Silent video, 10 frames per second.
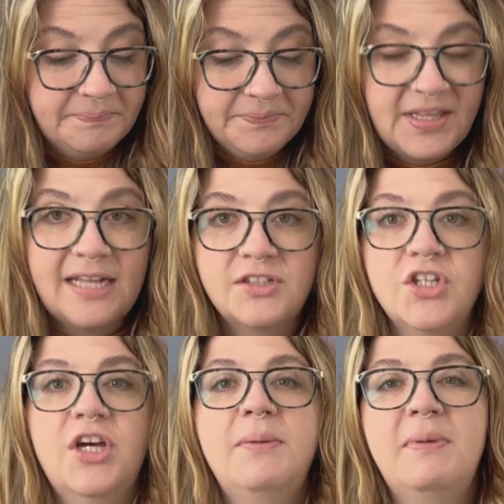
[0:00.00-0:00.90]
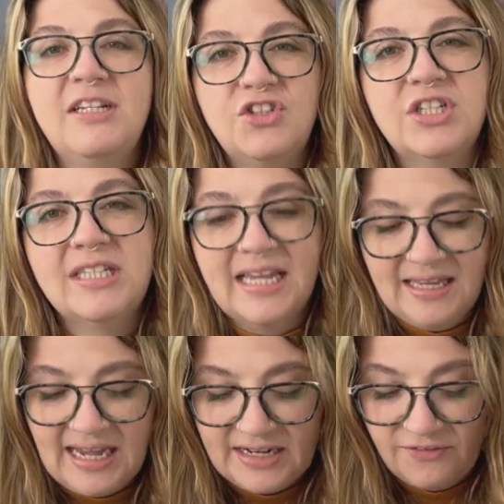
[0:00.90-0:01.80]
that's good, but it just
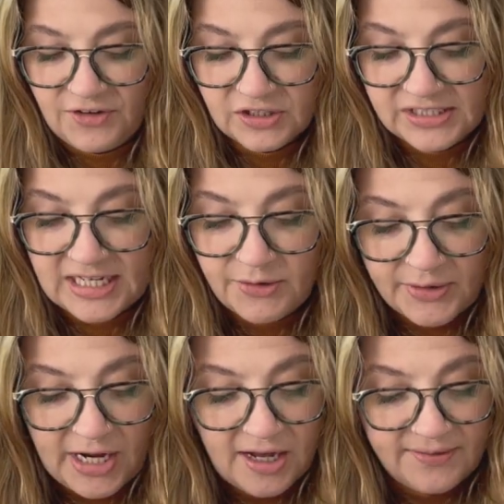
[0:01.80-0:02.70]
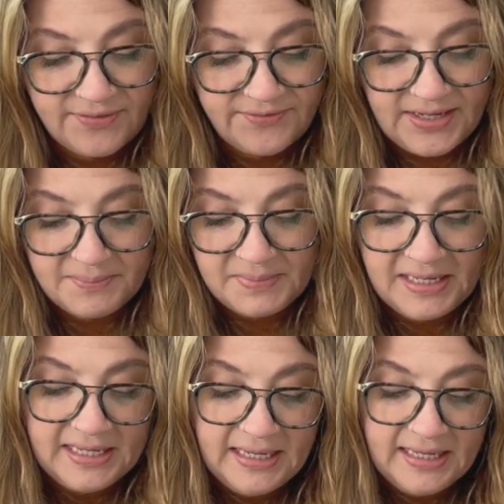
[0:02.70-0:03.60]
like kind of falls down off of him.
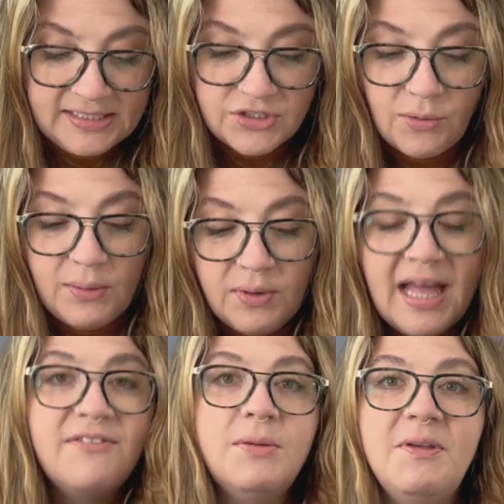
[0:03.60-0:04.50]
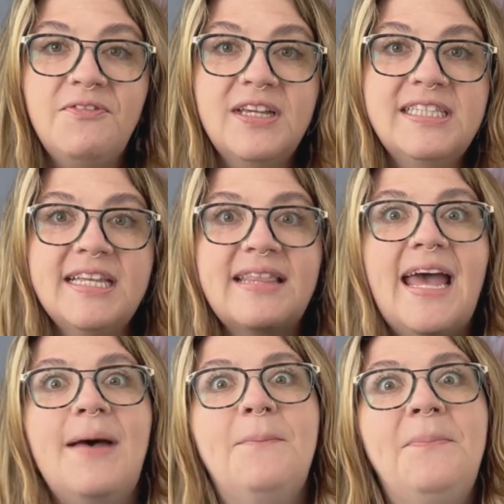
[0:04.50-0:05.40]
So I will have to be fixing
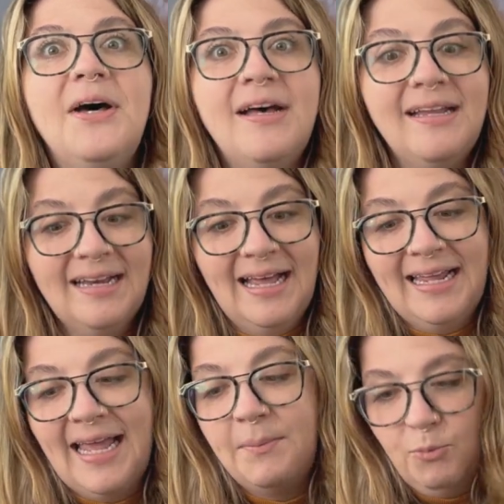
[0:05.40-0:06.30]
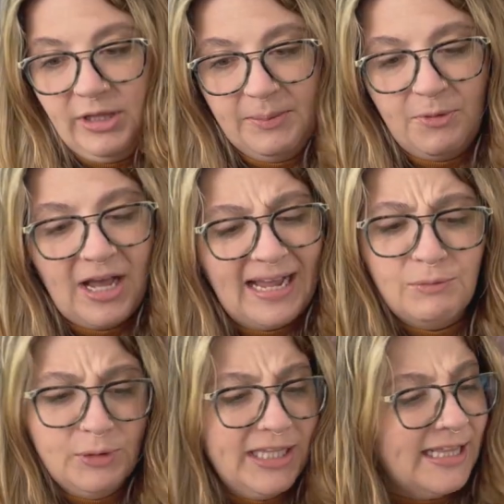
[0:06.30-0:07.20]
that, but I
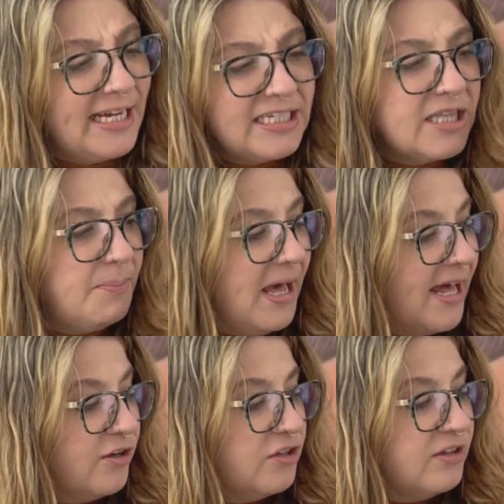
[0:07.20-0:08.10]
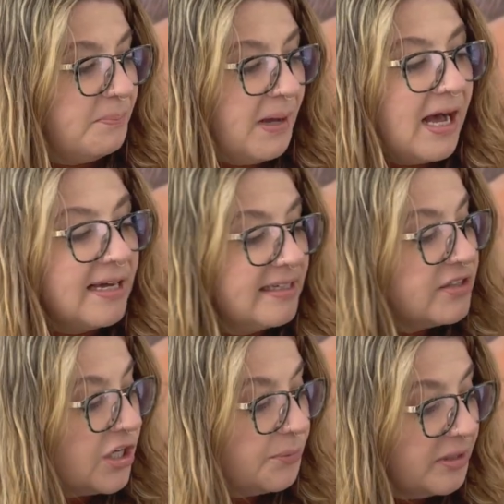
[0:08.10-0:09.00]
really liked the pattern. The
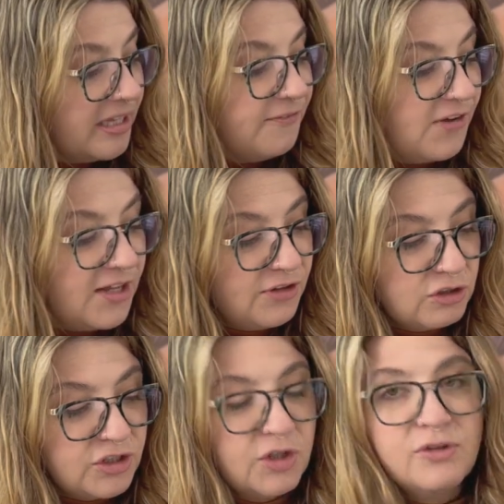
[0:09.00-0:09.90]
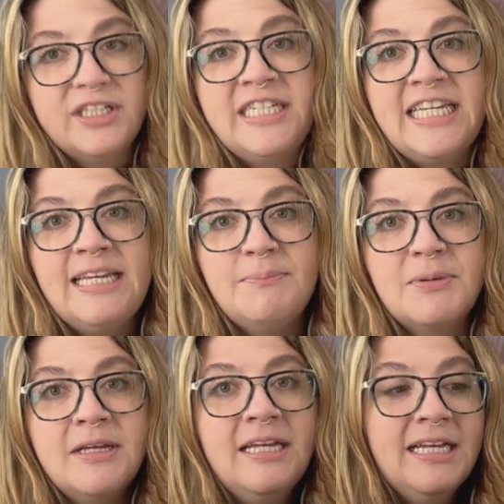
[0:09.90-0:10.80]
pockets are really fun. There's those deep
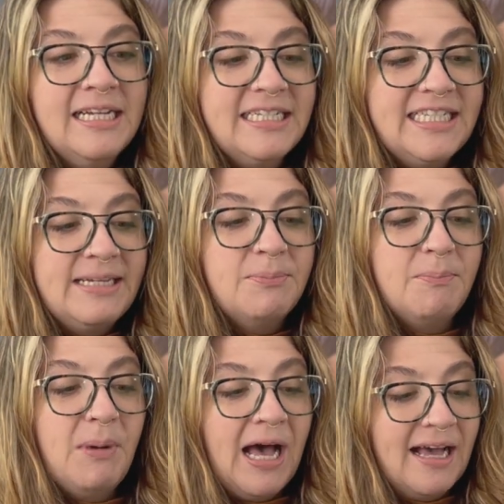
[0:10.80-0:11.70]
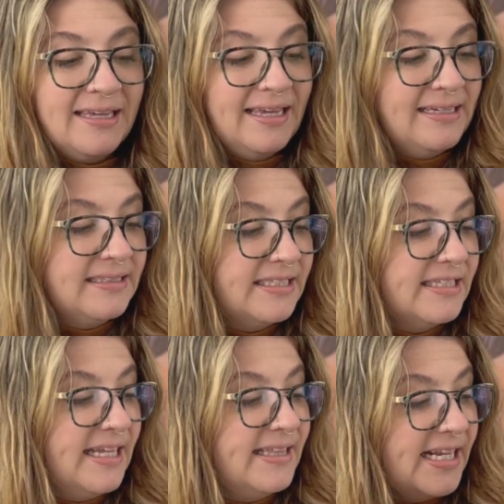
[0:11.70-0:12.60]
pockets,
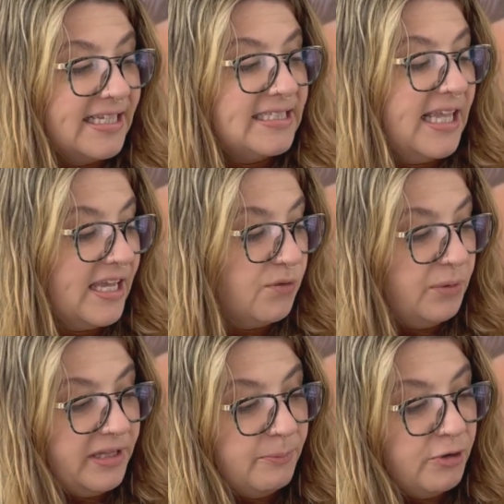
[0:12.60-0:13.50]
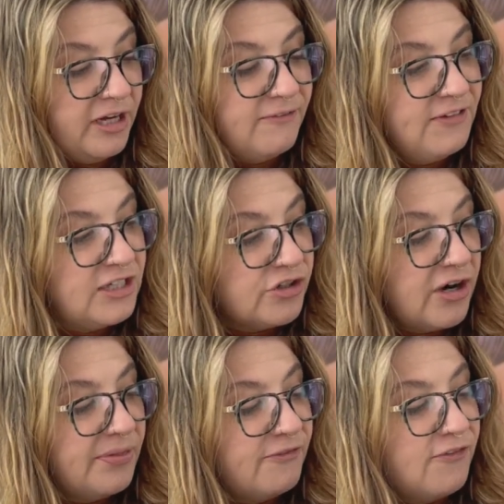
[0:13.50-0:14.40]
and then it's like a really pretty feature
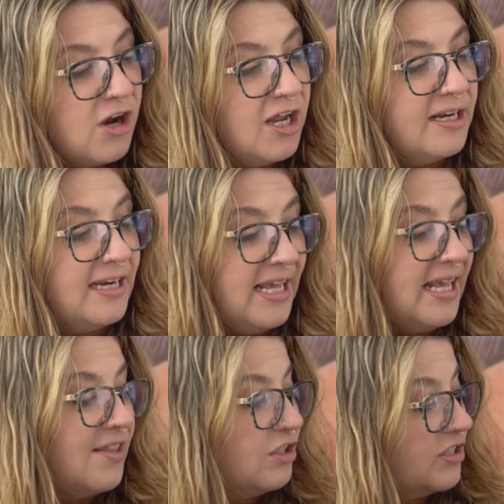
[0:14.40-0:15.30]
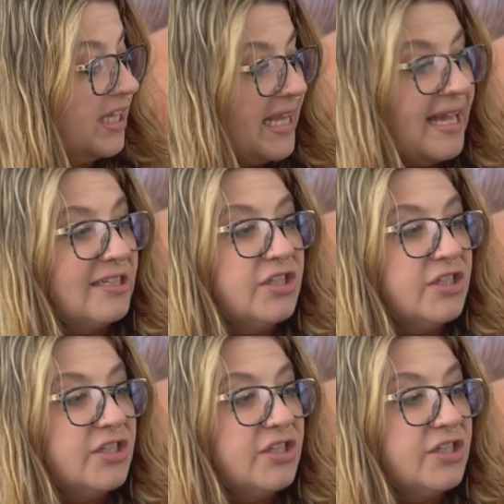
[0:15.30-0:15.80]
on the front. There's a lot of